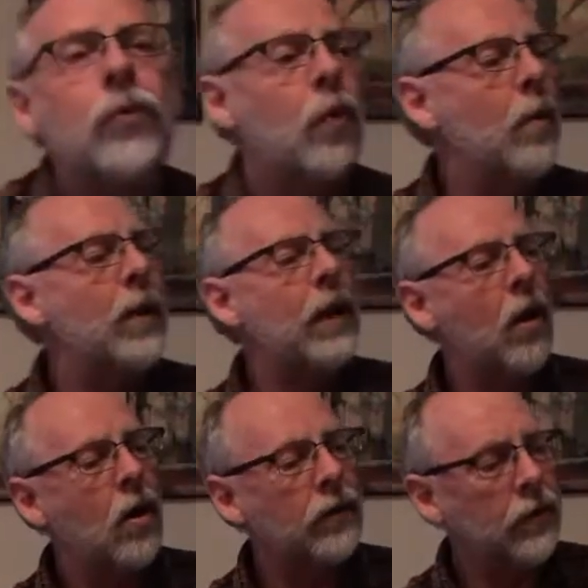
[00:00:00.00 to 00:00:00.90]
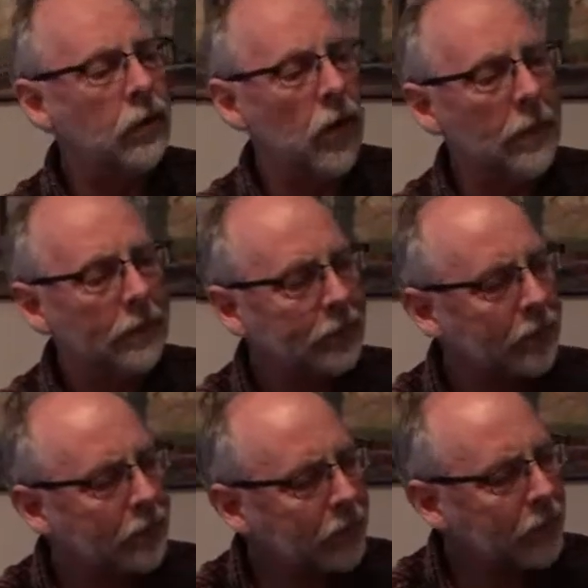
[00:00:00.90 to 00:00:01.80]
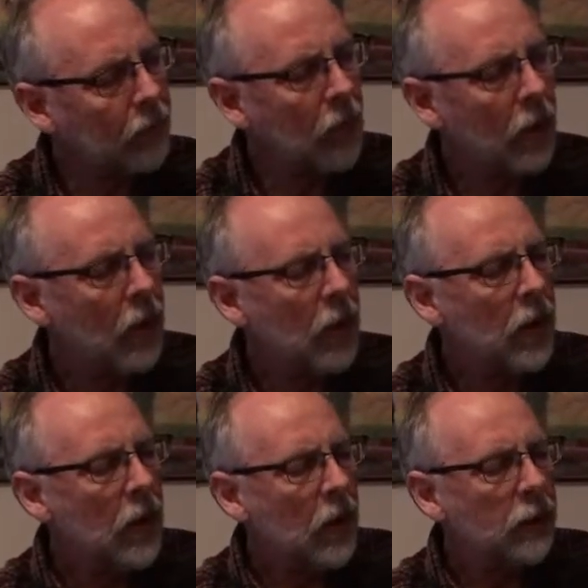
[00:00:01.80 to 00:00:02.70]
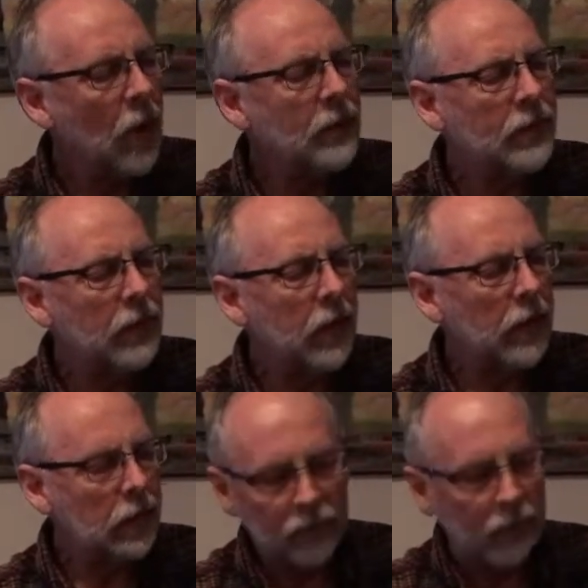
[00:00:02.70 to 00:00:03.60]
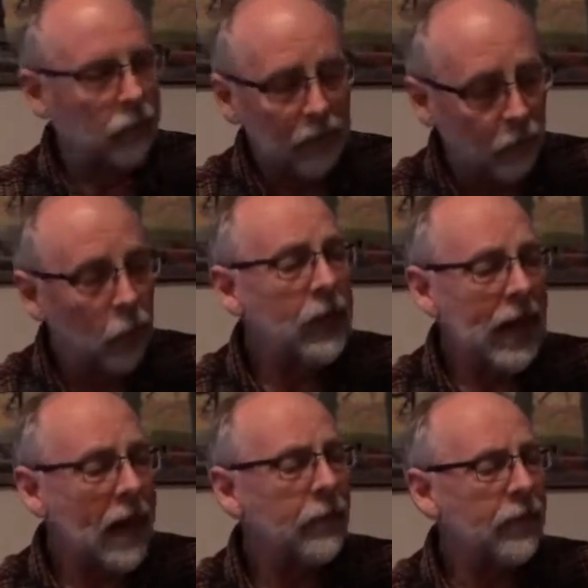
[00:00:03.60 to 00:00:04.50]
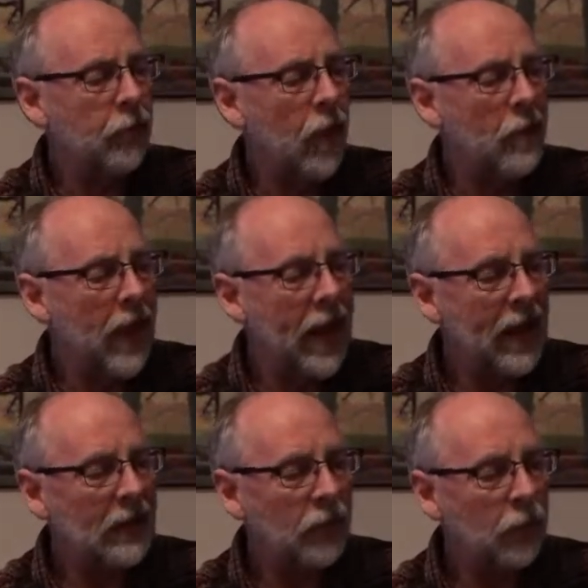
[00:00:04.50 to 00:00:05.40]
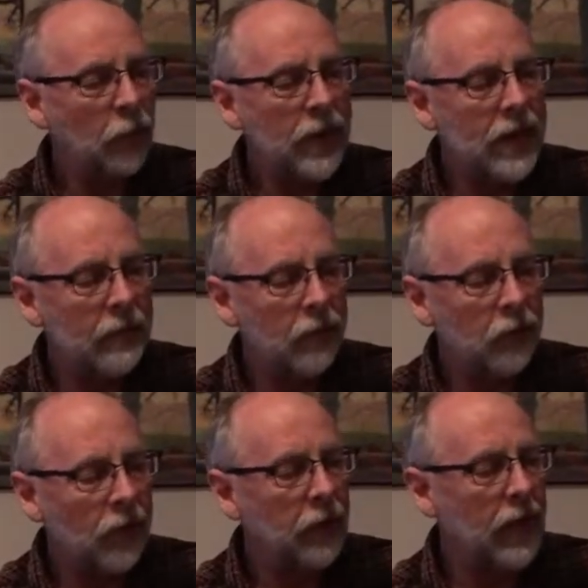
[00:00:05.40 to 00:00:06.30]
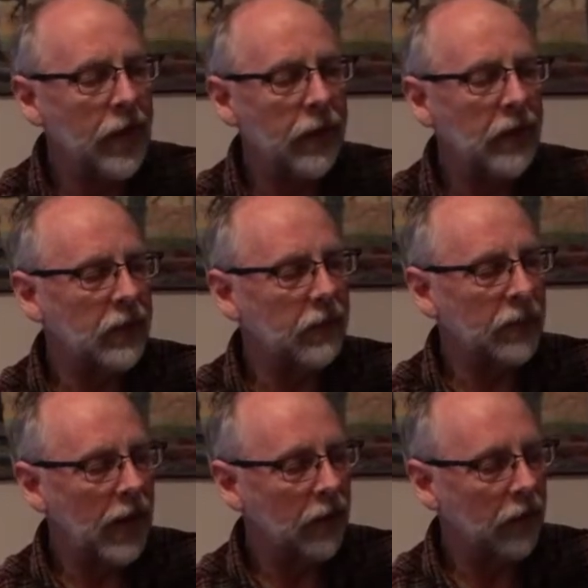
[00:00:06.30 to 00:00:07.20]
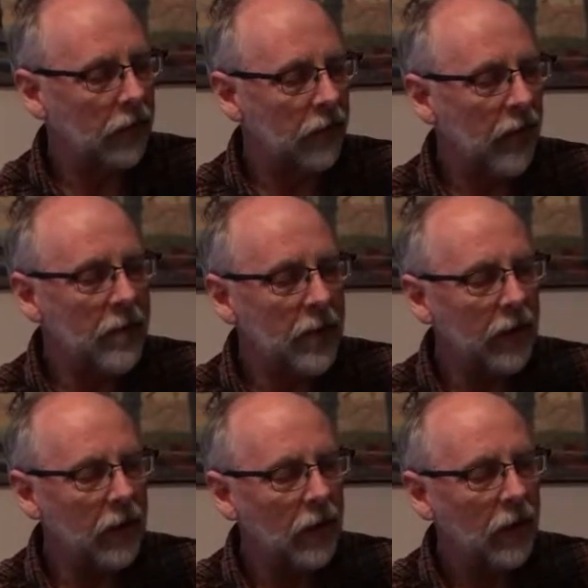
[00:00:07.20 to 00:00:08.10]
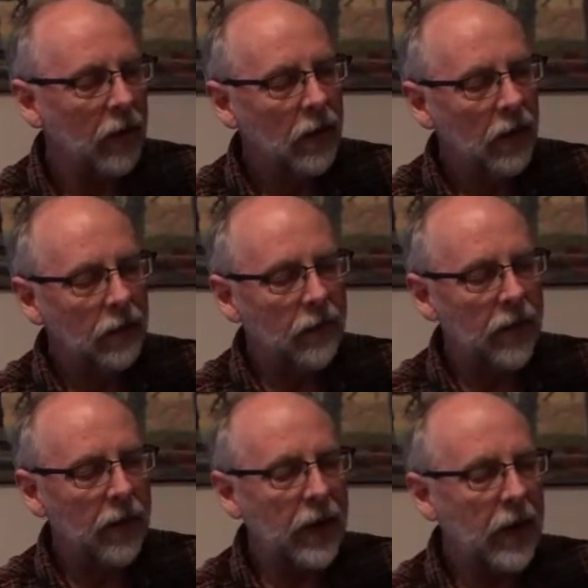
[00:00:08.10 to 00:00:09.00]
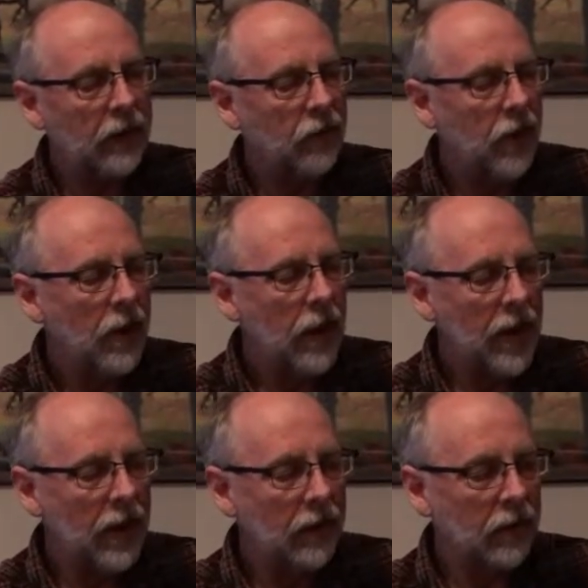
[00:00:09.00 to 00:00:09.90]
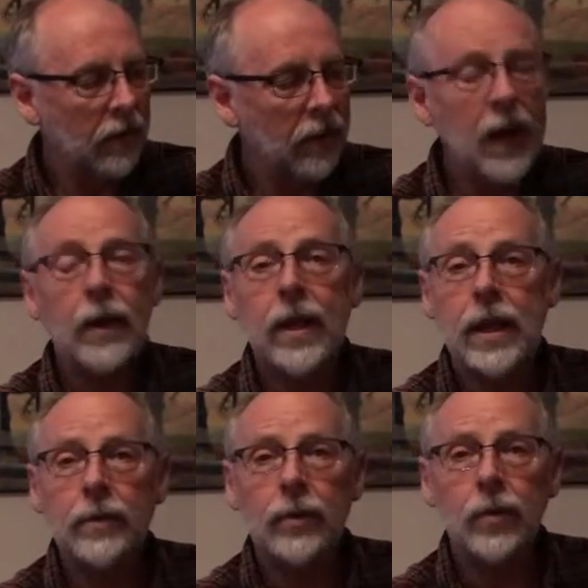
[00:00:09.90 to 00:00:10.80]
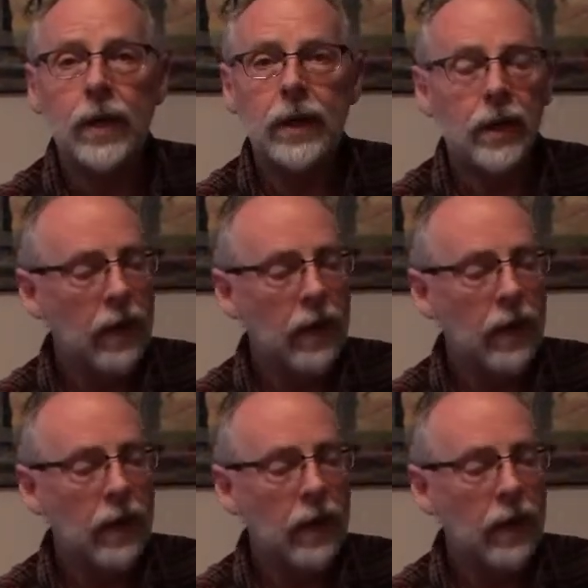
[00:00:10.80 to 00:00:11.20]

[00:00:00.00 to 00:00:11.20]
drumming on the drum. Drums, really every drum has three general areas of sound: the very middle, the very edge, and the area in between.